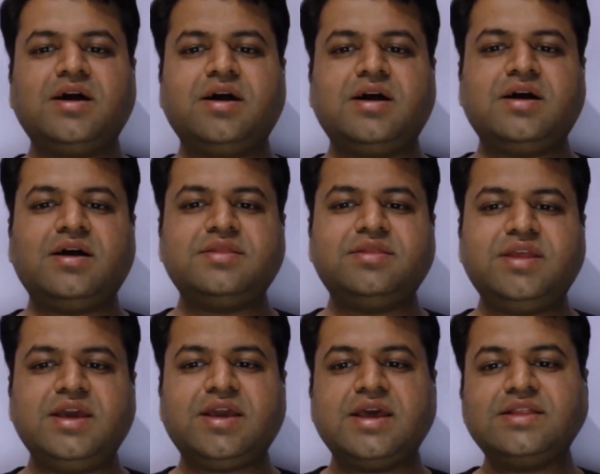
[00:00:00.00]
uh,
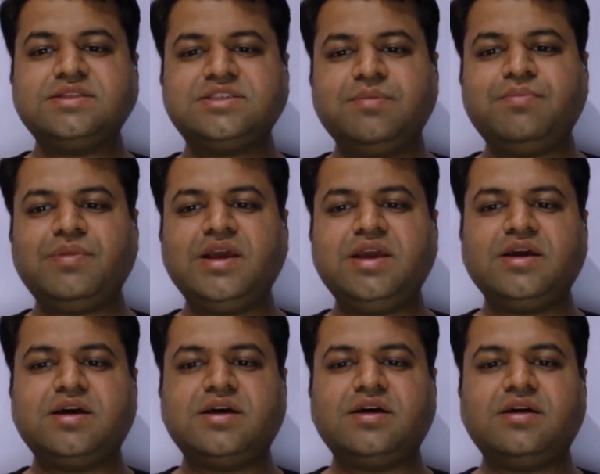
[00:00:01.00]
they can simply
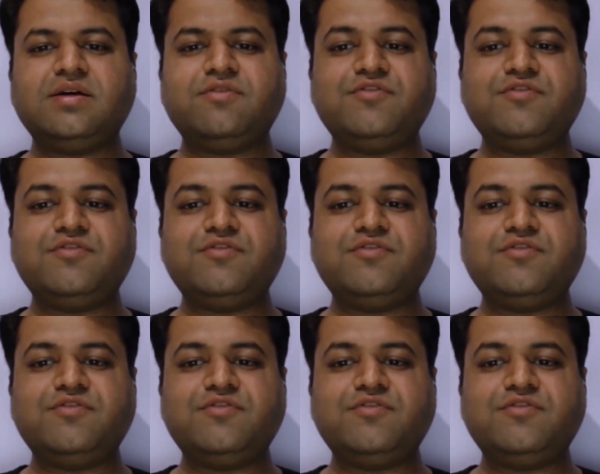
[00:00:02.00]
uh,